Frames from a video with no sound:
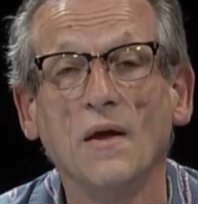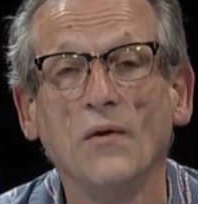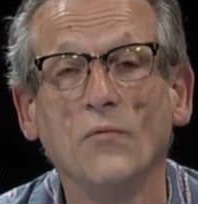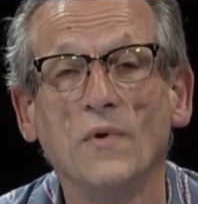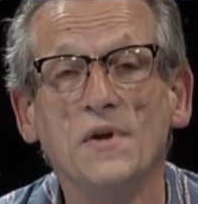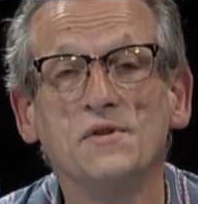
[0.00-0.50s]

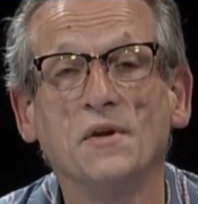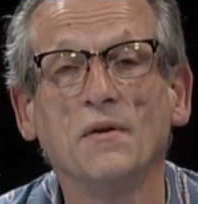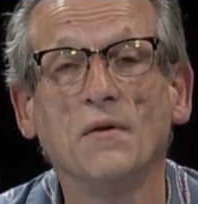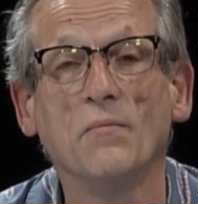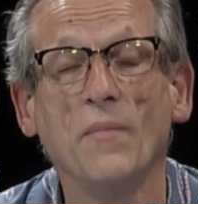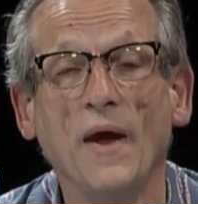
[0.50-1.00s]

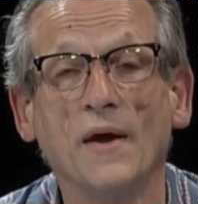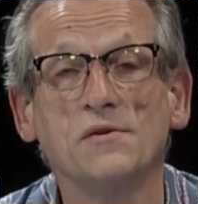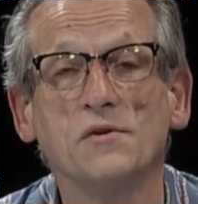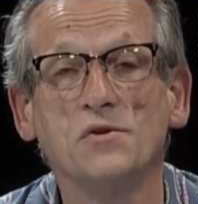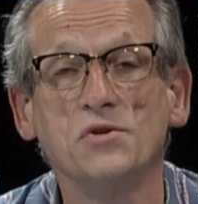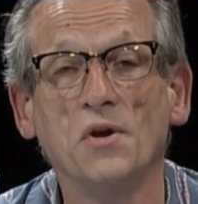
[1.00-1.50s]
recent past
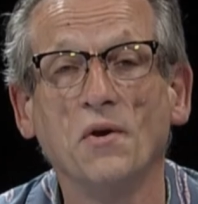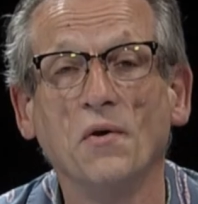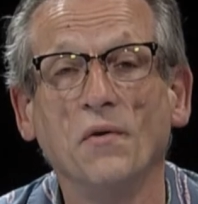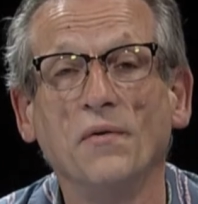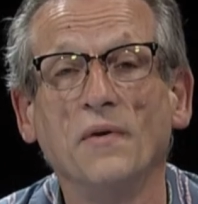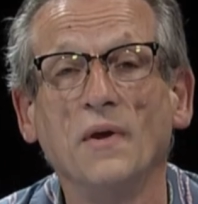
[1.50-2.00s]

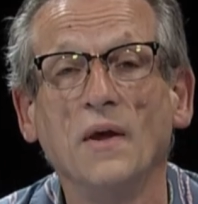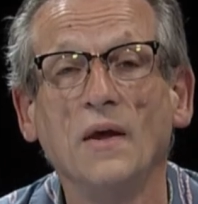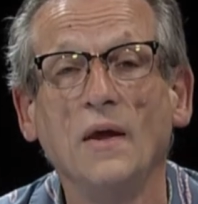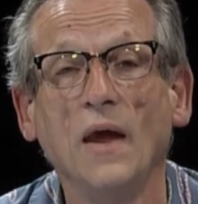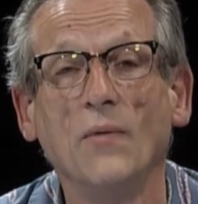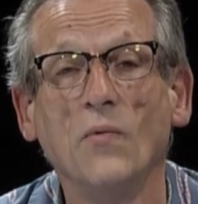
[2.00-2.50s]
shows.
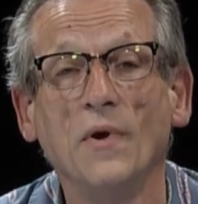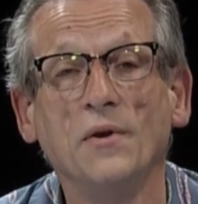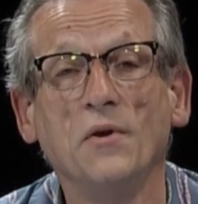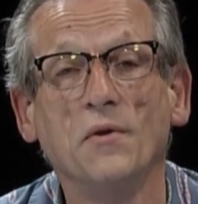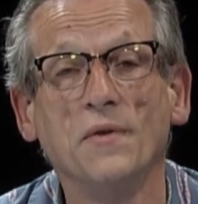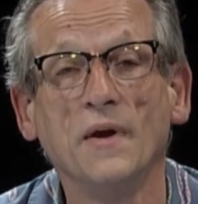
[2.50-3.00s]
And when
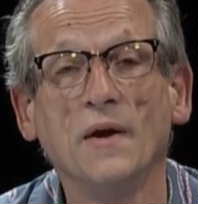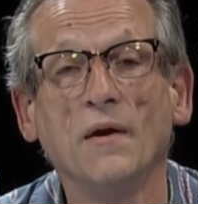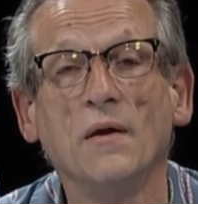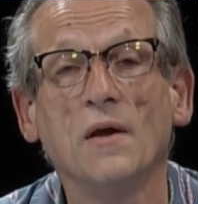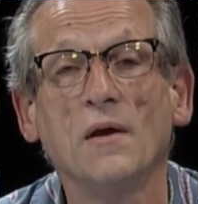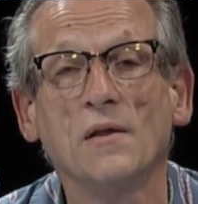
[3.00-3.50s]
you're there,
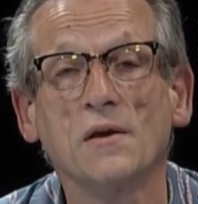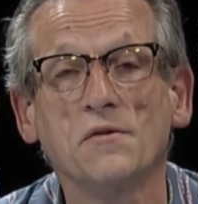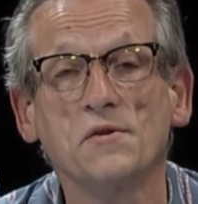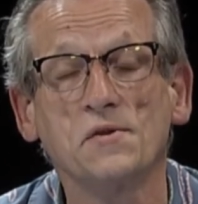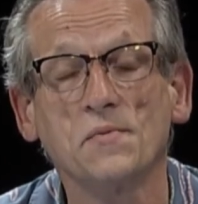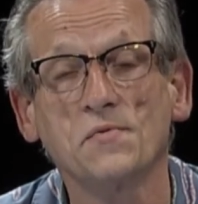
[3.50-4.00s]
click the
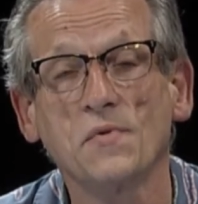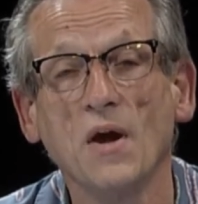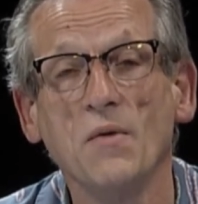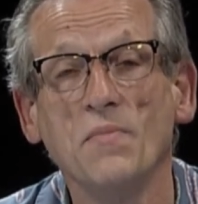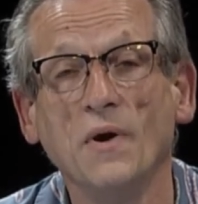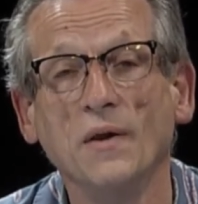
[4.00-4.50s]

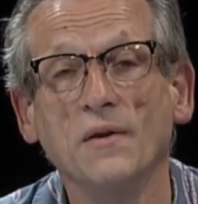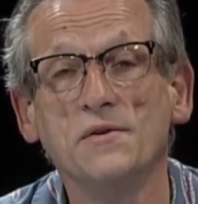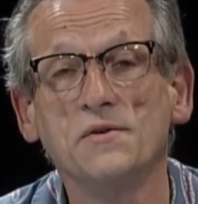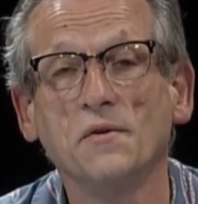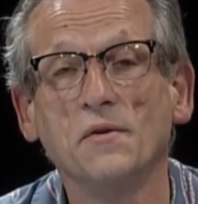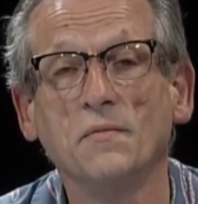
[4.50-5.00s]
subscribe button
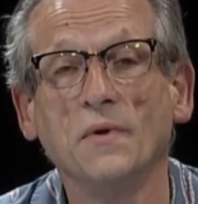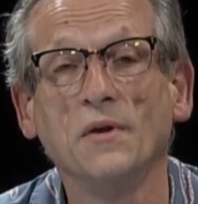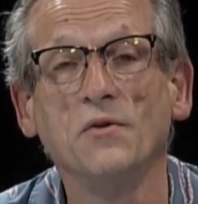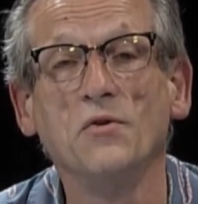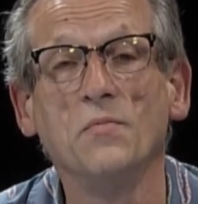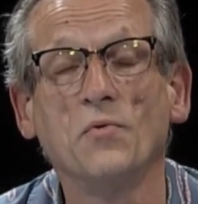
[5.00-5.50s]
so that when a
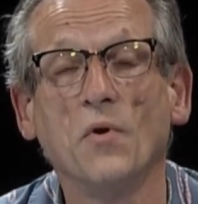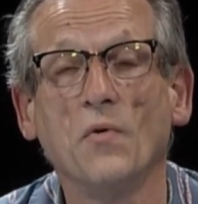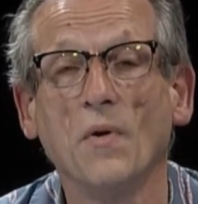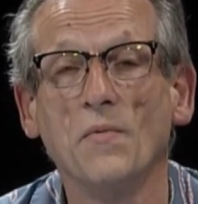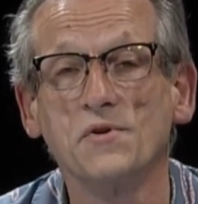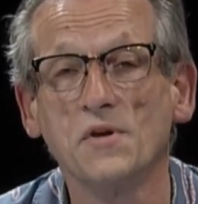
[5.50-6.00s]
new
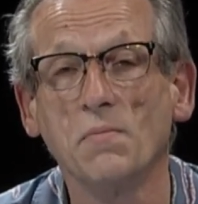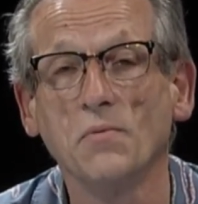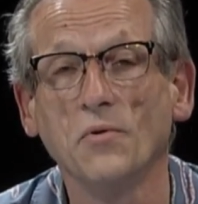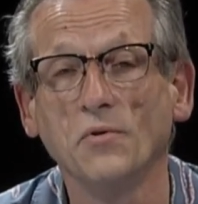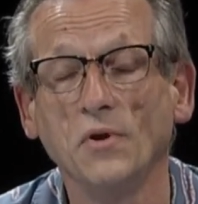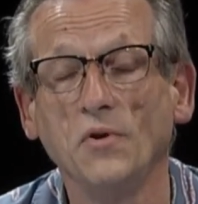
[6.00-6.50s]
program is
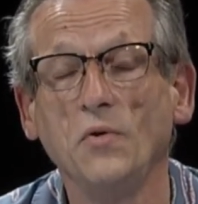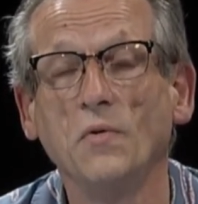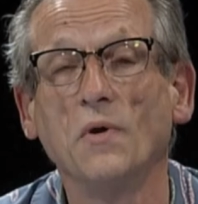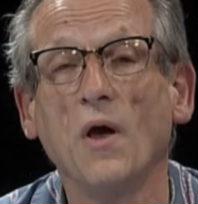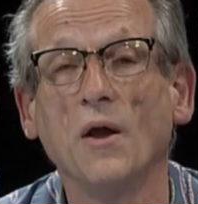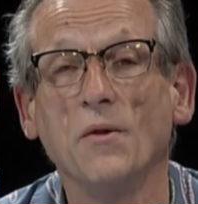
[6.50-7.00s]
uploaded, you will
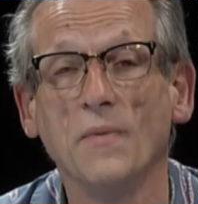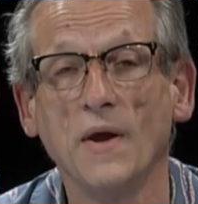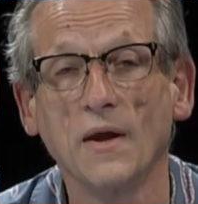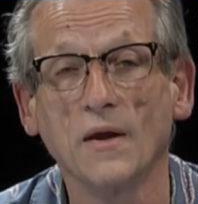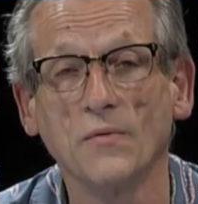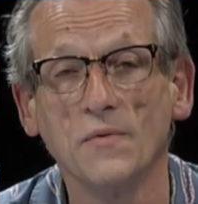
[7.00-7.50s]

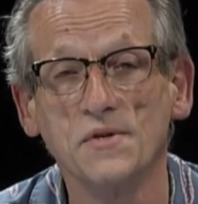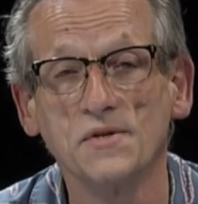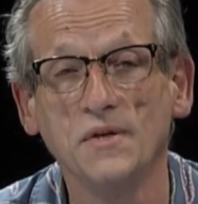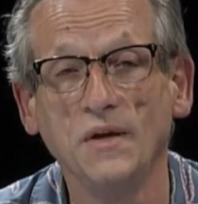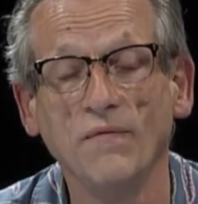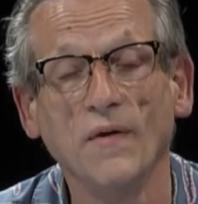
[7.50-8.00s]
automatically
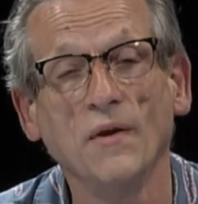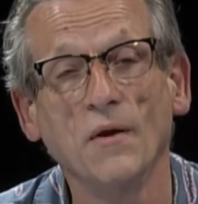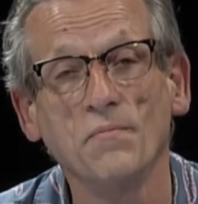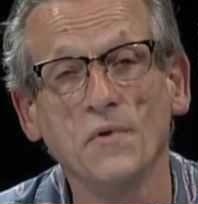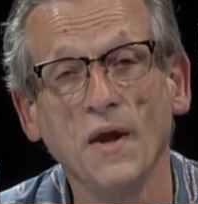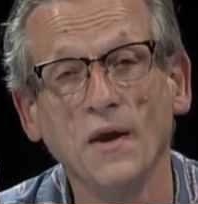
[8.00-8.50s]
receive an
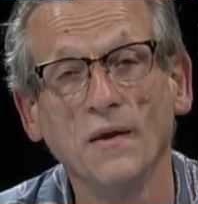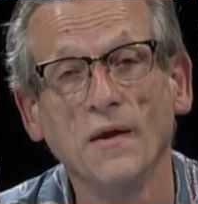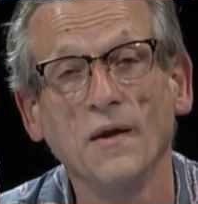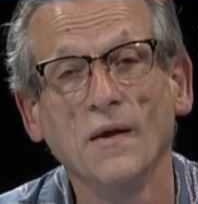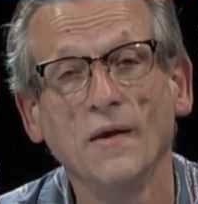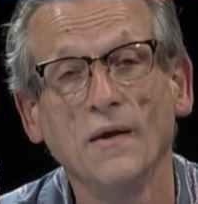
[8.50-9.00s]
update
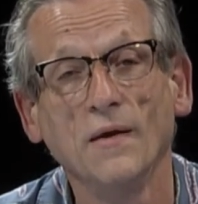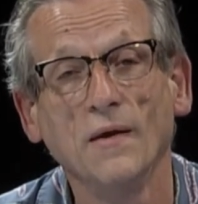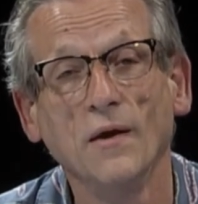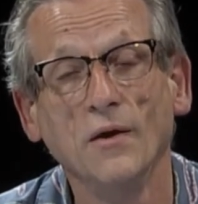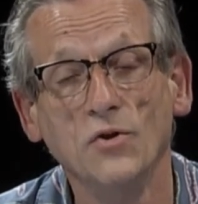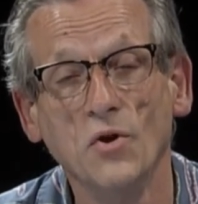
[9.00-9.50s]

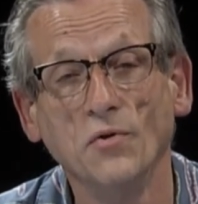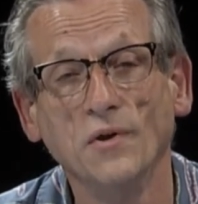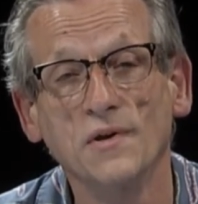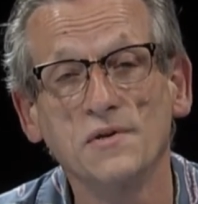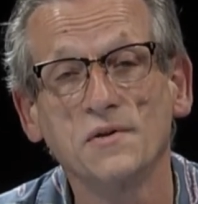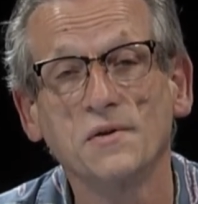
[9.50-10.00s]
uh,
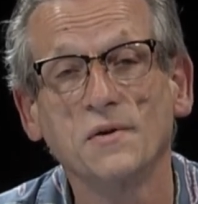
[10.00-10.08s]
notice.